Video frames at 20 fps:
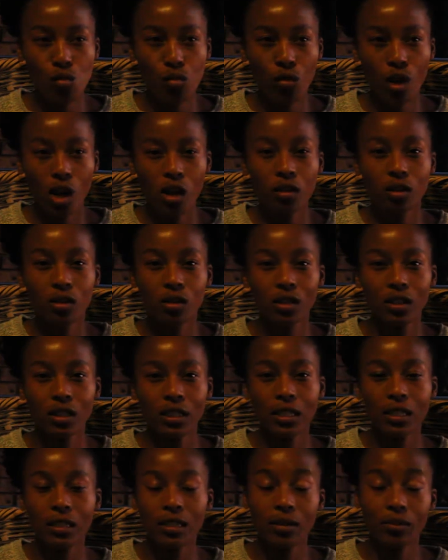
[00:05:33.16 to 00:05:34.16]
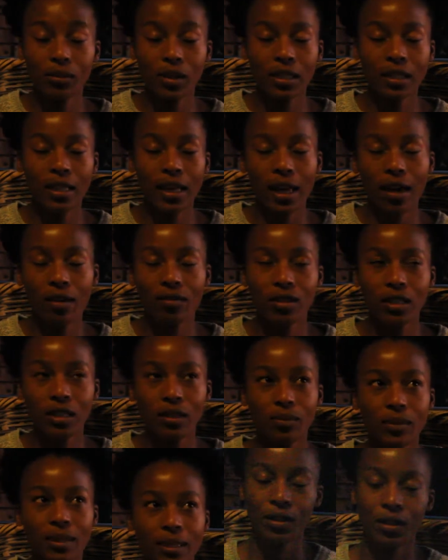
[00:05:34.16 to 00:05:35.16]
a certain limit. They have a
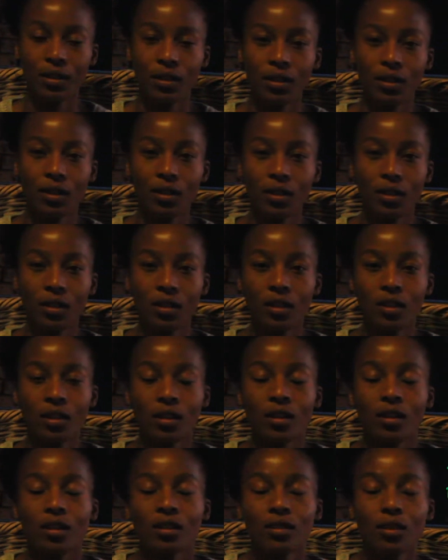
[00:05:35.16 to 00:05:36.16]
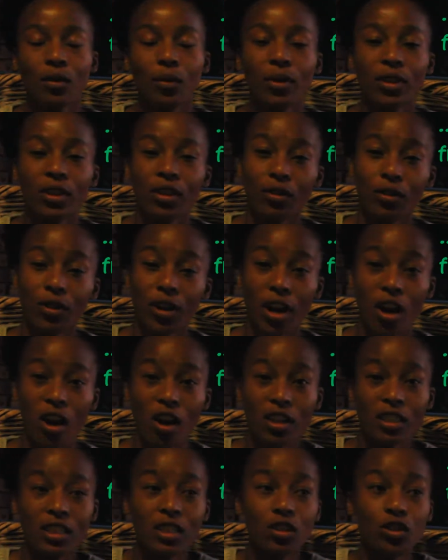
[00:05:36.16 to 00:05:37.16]
limit. So with
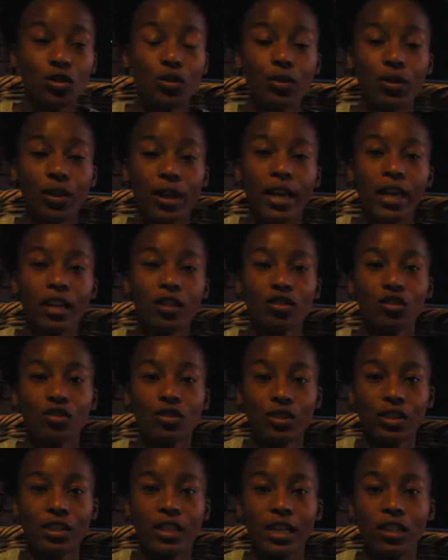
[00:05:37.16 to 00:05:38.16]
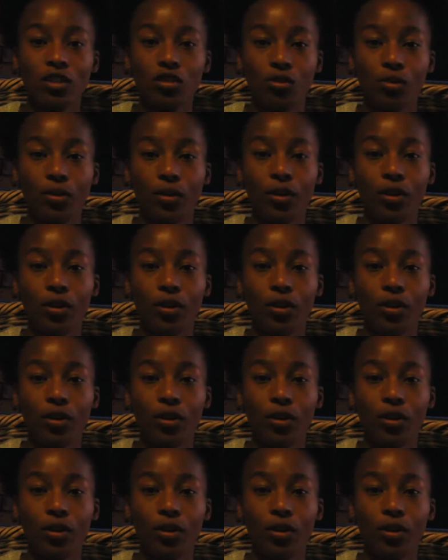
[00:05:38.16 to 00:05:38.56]
regard to the interest that you